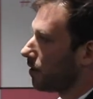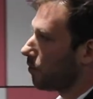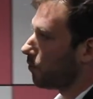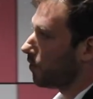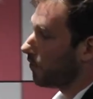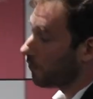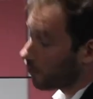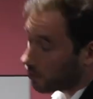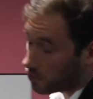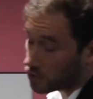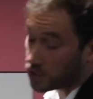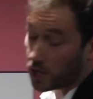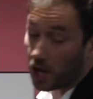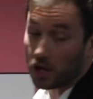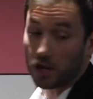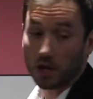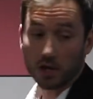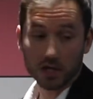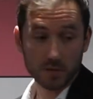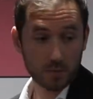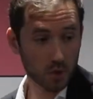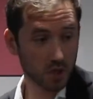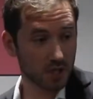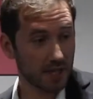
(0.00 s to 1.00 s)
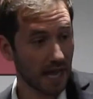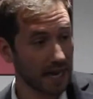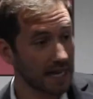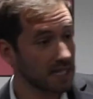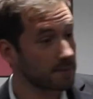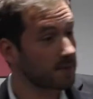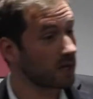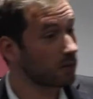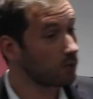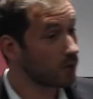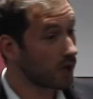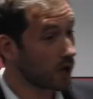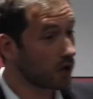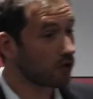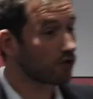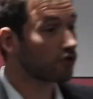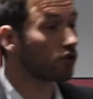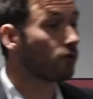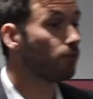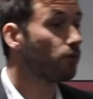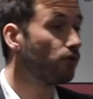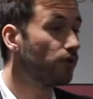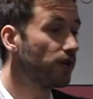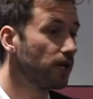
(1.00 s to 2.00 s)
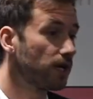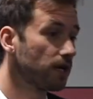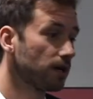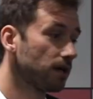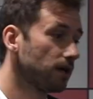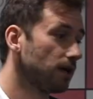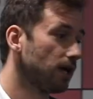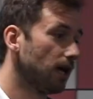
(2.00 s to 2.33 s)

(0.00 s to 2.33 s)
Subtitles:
we focus a lot on sports science, but we are also moving